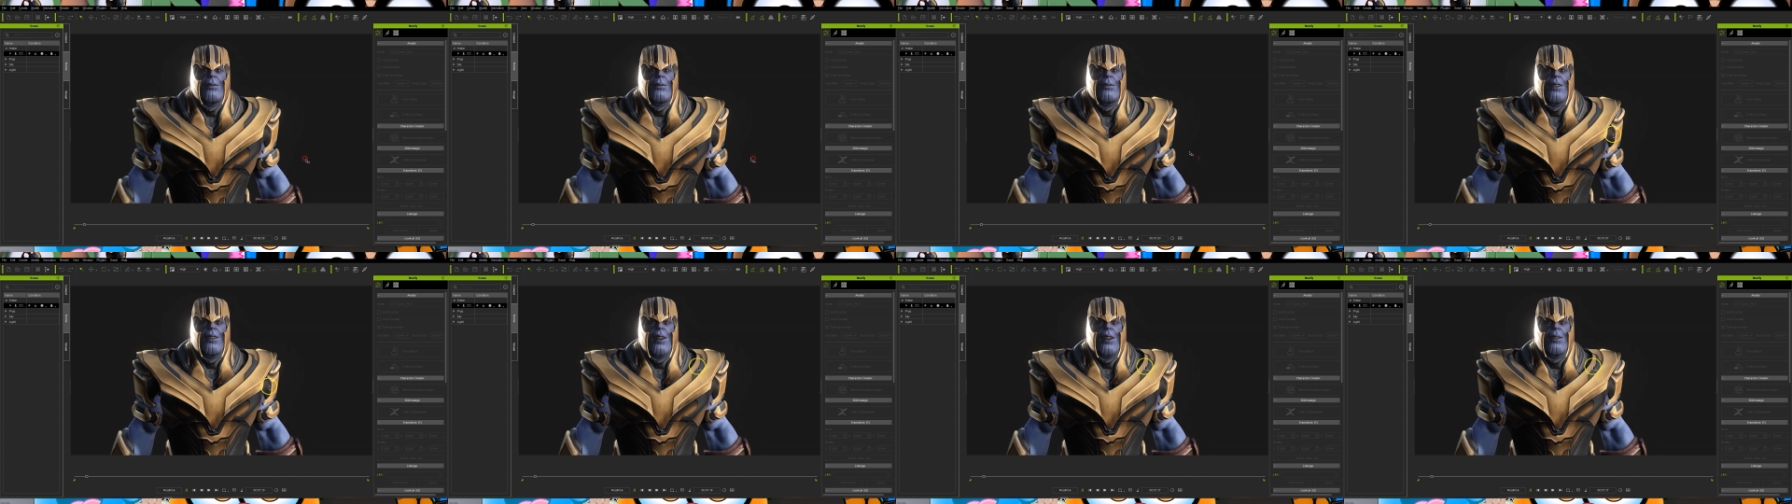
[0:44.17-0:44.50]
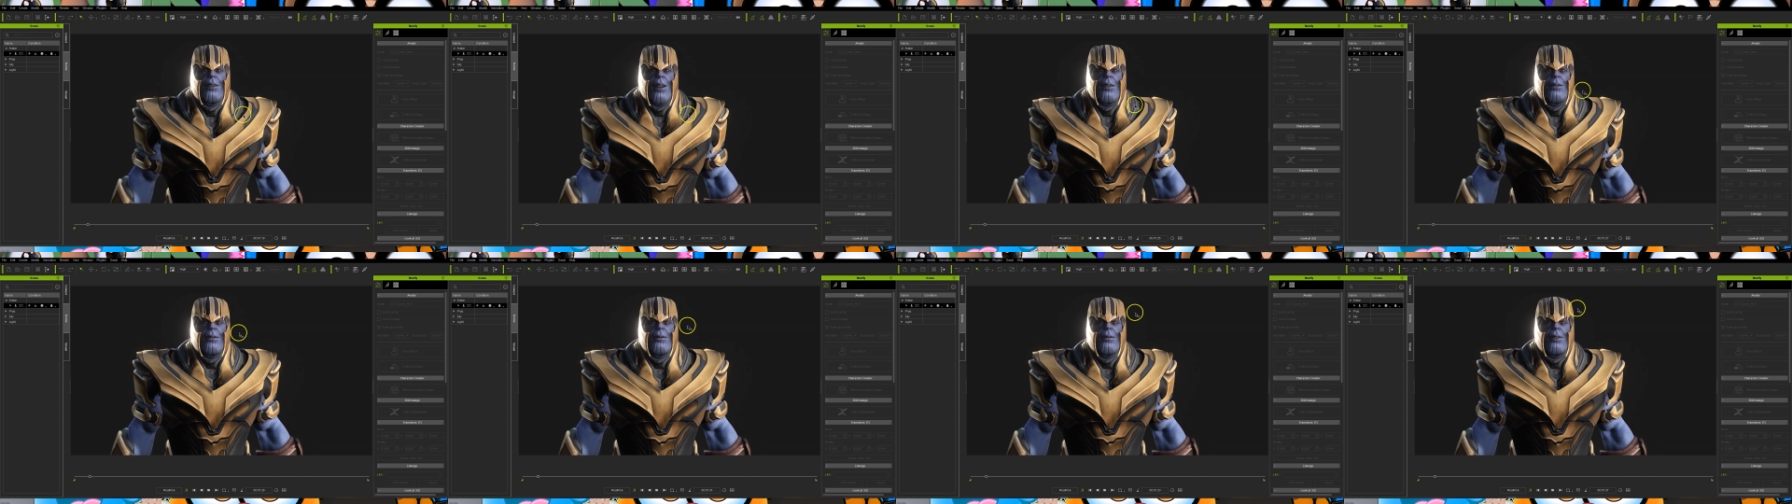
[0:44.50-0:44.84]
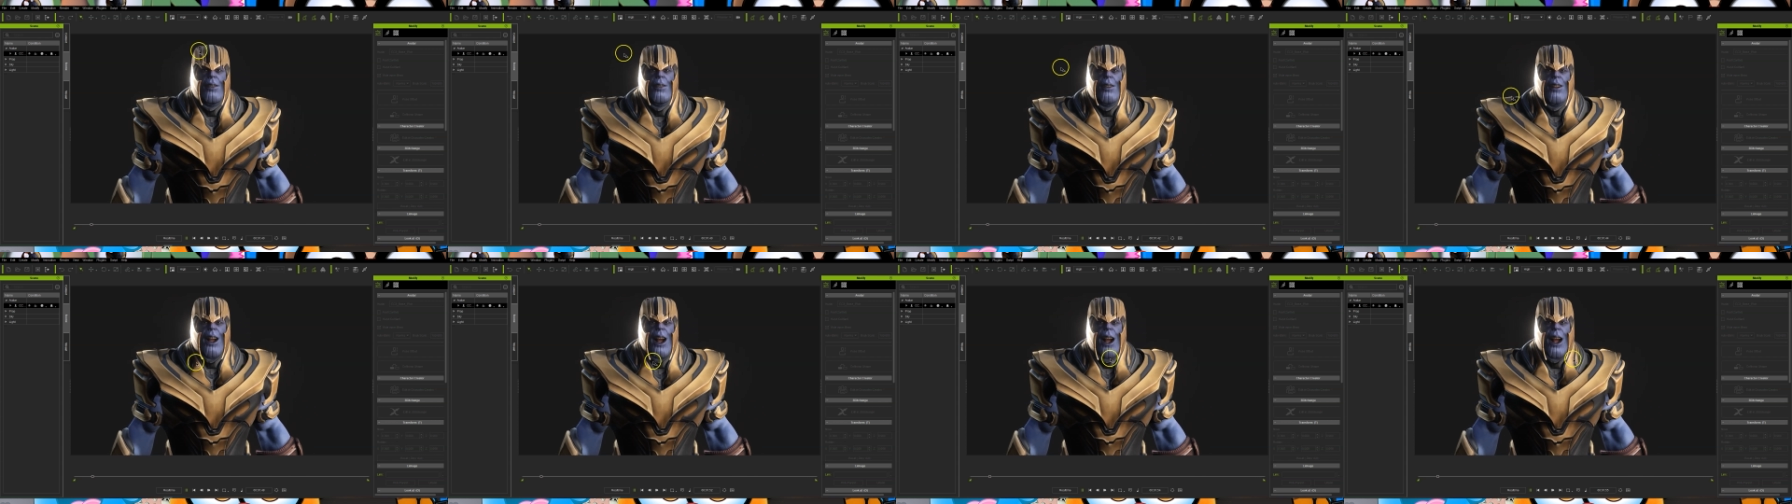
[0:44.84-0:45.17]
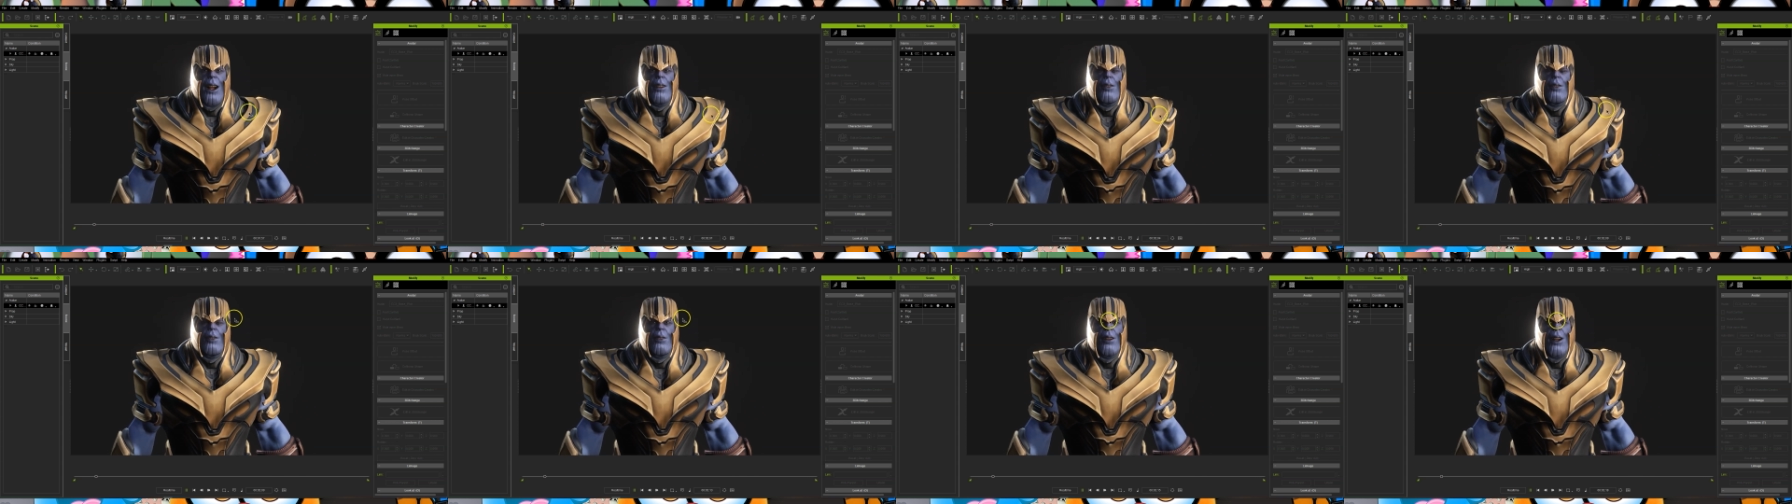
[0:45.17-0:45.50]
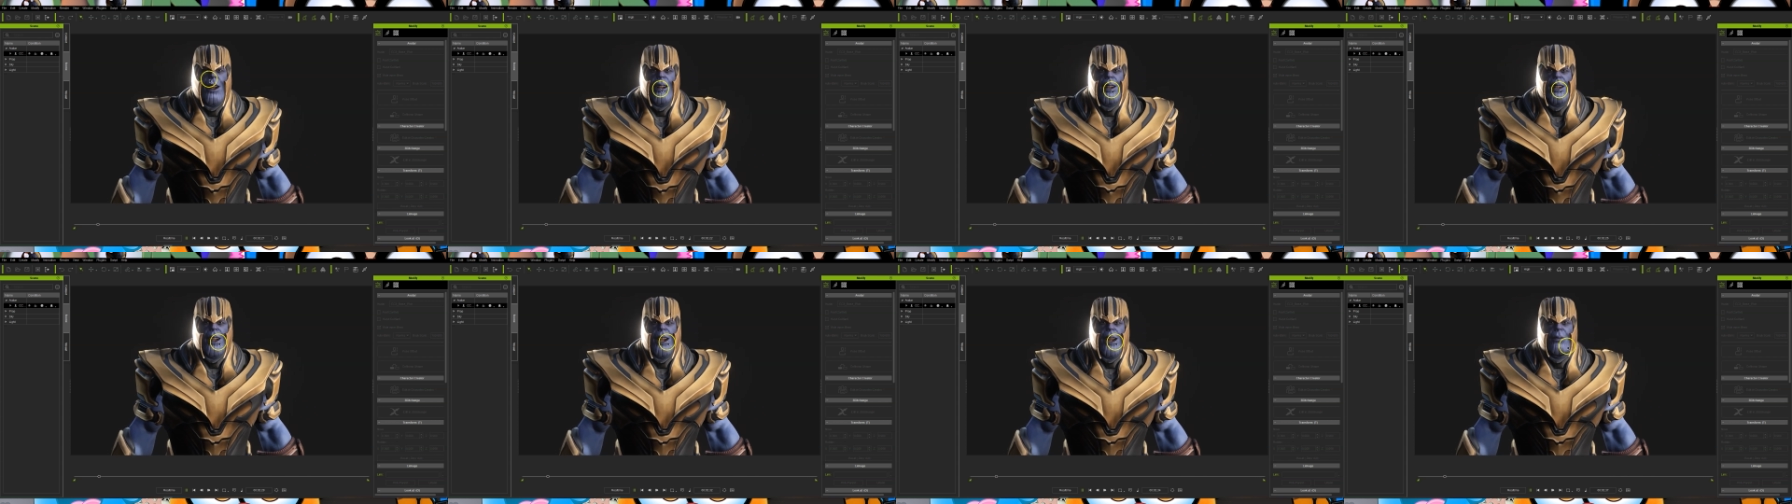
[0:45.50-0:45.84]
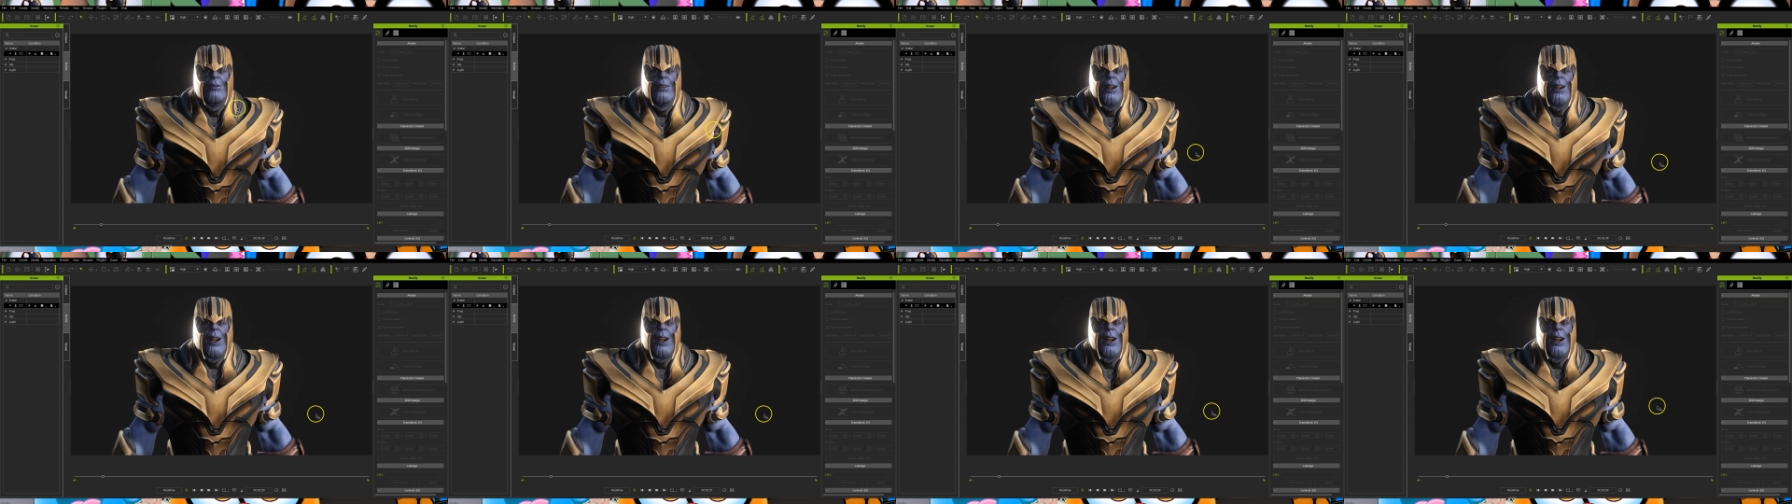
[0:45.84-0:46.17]
so it retained all its
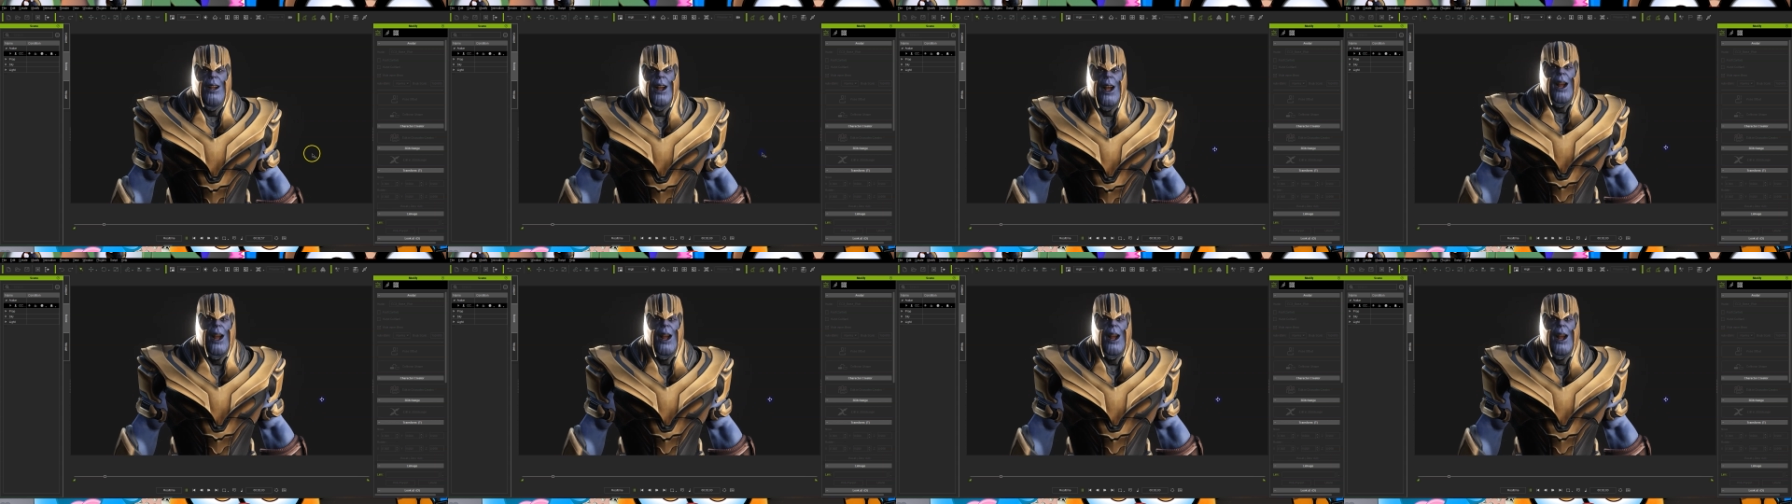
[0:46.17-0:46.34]
lip sync